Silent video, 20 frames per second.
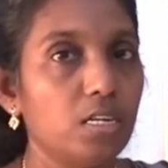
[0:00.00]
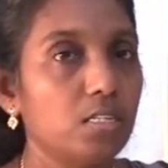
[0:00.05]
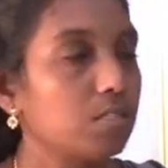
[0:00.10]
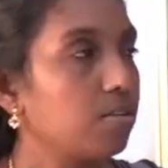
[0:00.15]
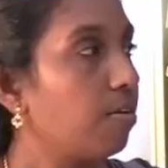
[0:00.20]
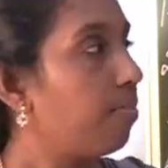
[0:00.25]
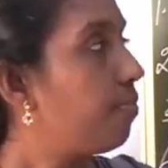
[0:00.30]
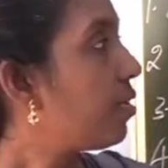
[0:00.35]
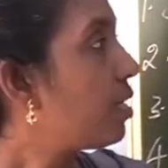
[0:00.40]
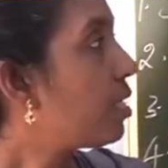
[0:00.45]

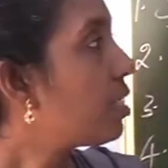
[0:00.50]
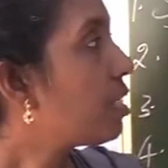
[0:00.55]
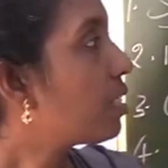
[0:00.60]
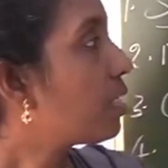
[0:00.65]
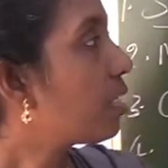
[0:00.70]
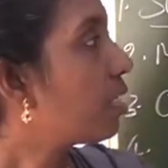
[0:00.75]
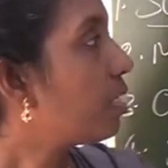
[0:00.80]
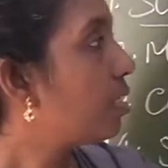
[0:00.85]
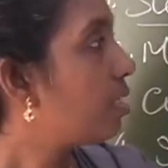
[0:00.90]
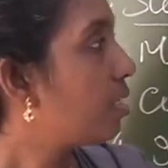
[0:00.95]
So,
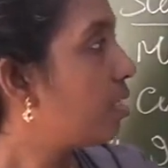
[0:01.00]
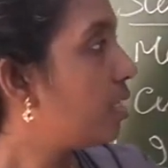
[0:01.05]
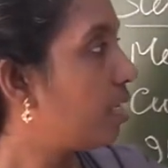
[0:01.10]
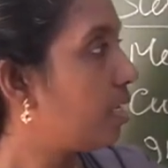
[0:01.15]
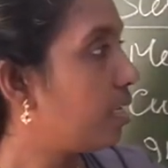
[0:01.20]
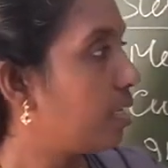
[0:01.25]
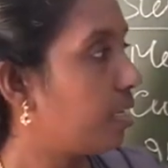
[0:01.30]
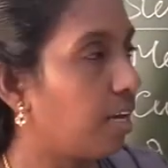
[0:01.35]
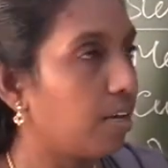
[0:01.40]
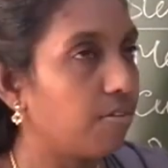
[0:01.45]
first the
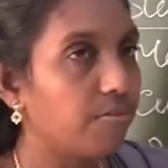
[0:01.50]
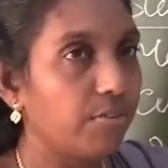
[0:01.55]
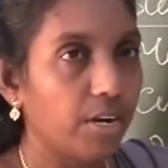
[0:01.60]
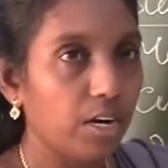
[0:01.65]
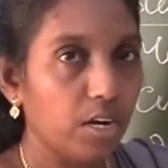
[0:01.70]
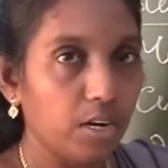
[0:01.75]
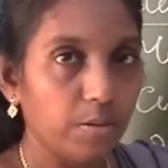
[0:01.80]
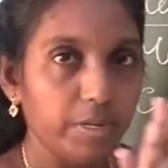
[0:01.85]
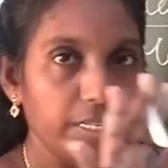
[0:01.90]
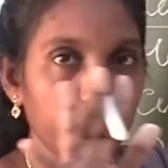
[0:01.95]

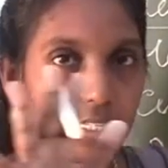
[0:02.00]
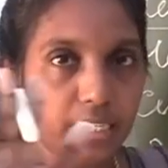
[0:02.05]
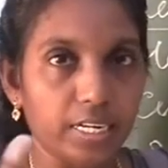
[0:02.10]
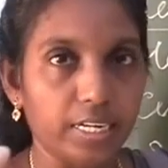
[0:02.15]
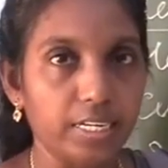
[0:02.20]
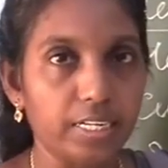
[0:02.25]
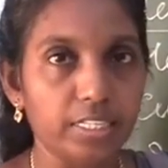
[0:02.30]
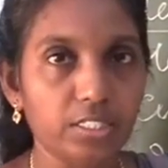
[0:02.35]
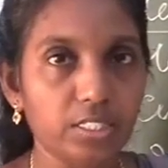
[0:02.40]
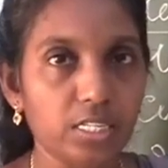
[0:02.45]
environment
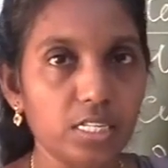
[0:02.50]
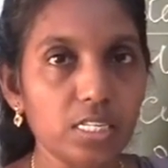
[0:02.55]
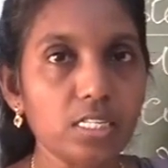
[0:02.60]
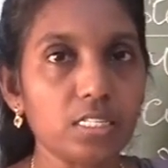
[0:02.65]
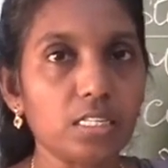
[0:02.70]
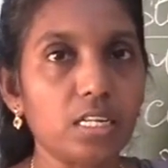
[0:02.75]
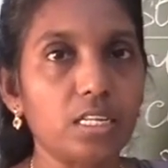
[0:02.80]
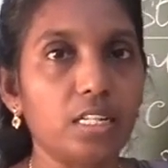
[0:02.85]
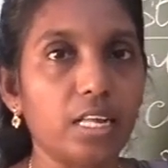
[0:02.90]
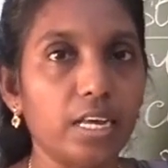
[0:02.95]

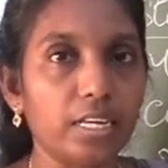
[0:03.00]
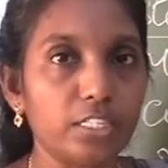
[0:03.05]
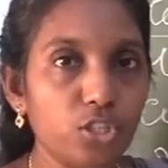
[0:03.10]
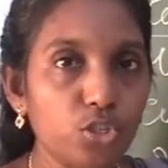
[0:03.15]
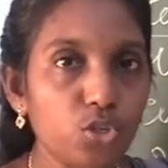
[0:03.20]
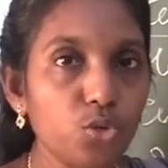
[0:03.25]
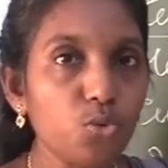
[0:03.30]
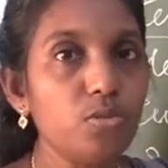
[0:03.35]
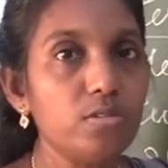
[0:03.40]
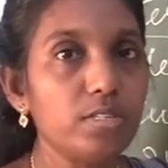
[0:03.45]
conditions, the
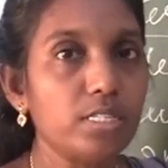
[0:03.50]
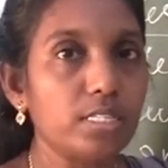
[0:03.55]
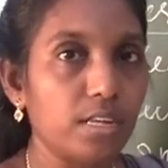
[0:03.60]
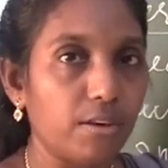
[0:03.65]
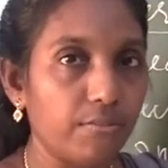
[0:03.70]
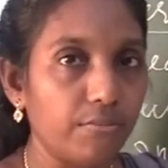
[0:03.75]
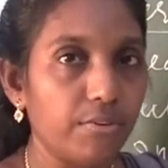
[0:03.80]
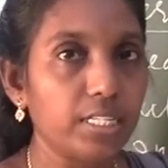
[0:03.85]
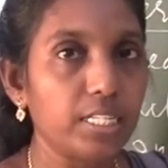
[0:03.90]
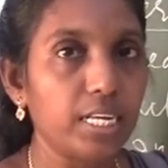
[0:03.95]
tools,
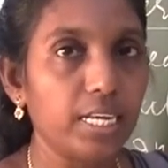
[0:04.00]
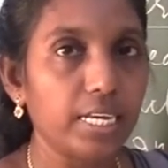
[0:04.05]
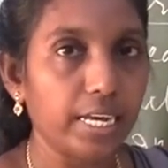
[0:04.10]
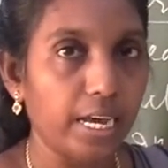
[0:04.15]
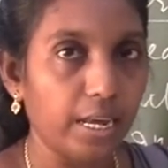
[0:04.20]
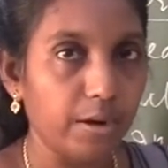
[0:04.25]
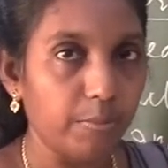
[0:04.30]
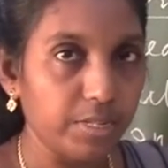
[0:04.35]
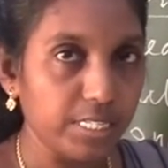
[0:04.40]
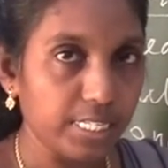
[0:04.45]
everything
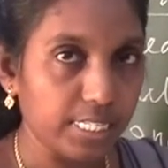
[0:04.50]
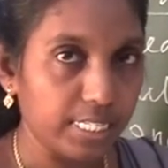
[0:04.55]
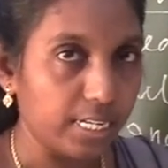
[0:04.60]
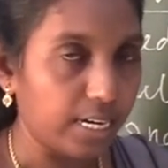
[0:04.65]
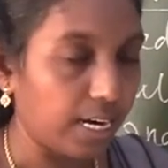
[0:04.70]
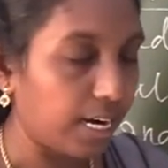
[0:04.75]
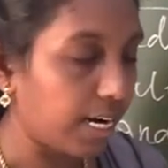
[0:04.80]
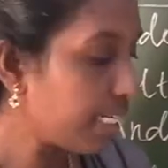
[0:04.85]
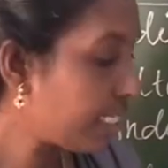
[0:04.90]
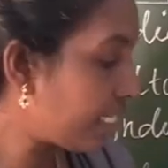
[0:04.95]
can be
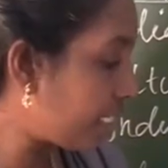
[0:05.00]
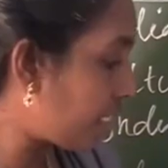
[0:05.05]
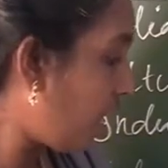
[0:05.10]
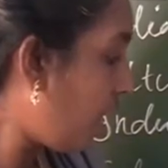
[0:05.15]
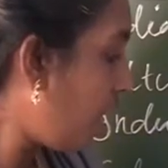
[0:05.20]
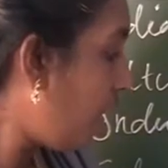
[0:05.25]
sterilized,